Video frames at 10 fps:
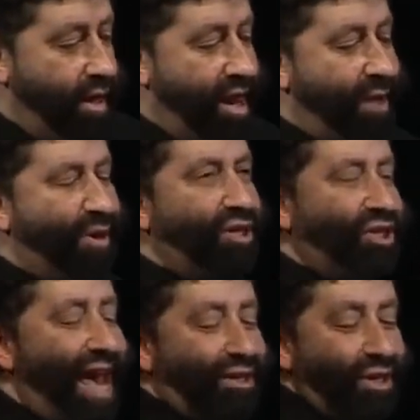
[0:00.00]
It had been
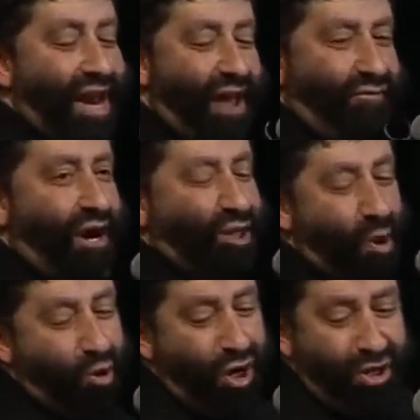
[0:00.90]
scheduled that after I
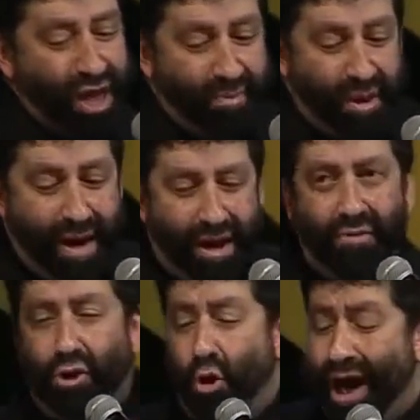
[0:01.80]
spoke on the top of the mountain, I
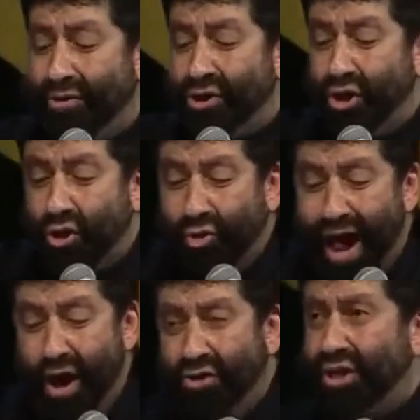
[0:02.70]
would go out into the
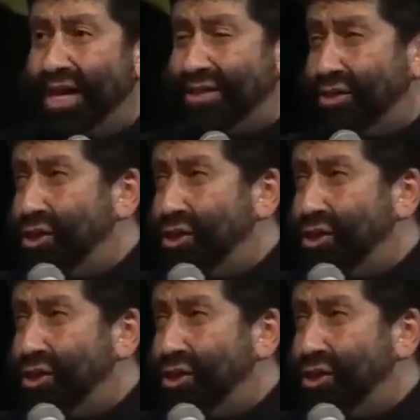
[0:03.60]
crowd to get to